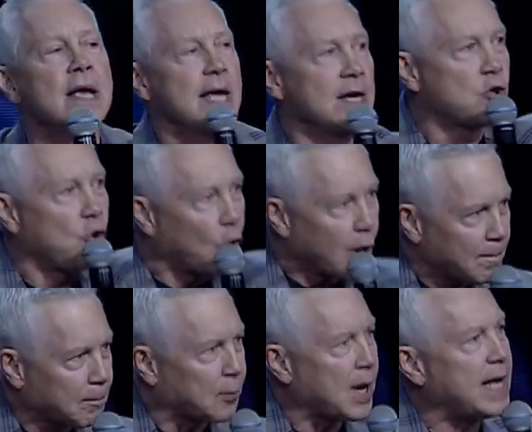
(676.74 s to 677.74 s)

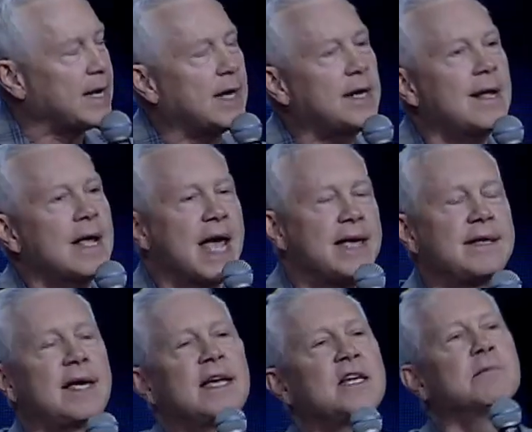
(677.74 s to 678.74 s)
incorporated a
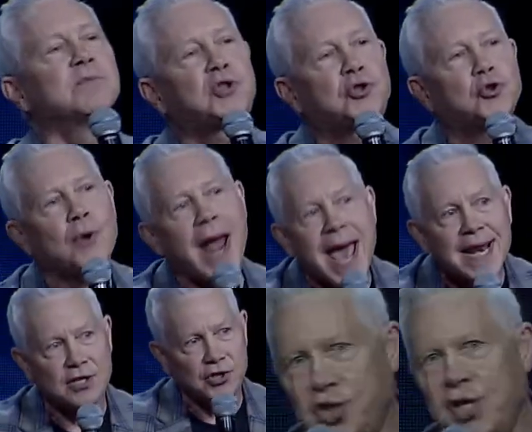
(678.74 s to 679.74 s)
kingdom
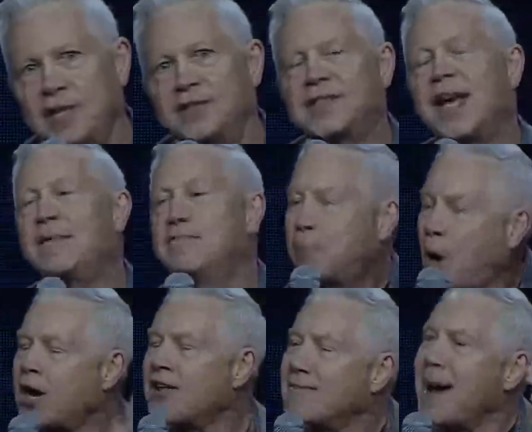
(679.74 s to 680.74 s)
strategy and said,
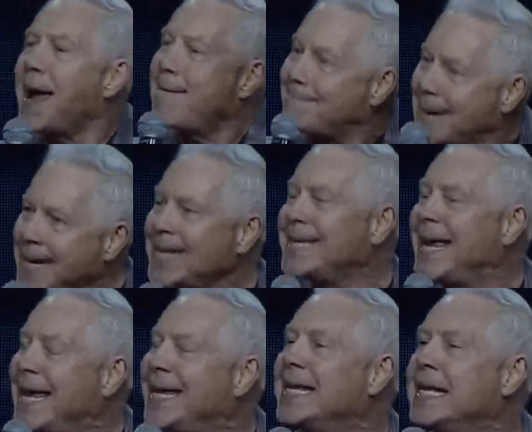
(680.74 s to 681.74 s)
part of my
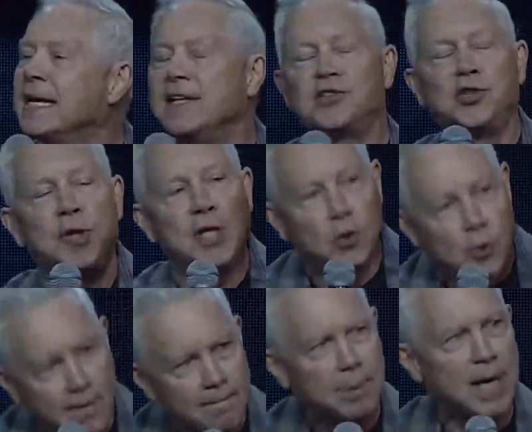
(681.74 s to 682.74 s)
mandate is to
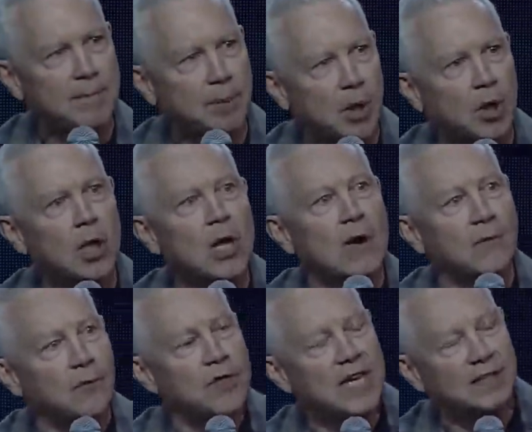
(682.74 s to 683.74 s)
equip people
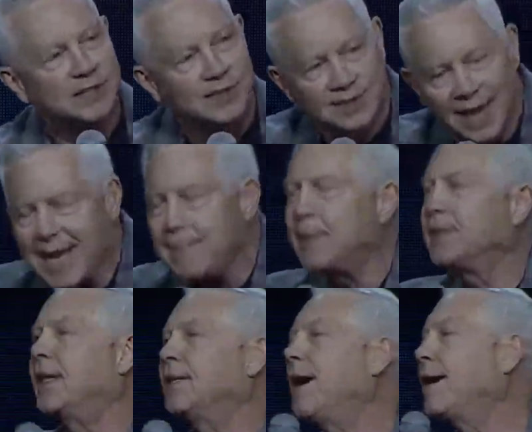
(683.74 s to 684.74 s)
for the assignment
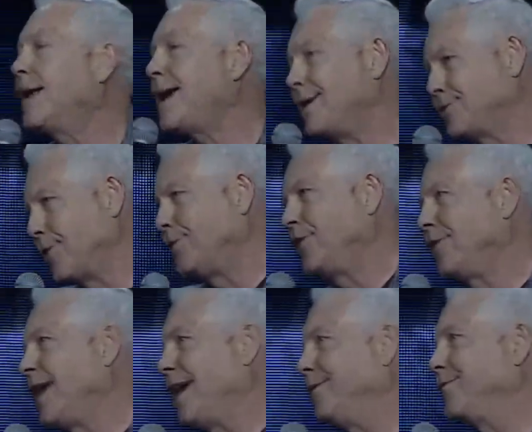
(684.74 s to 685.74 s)
that God has on their
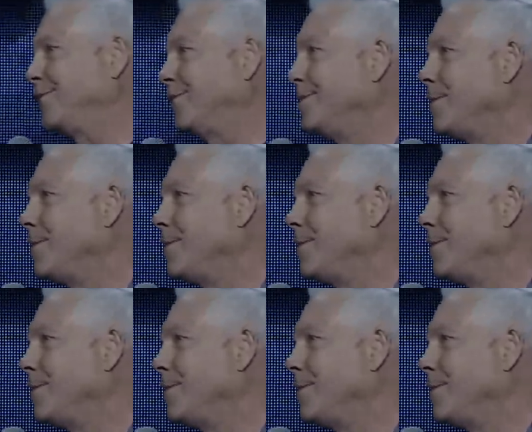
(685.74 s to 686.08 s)
life.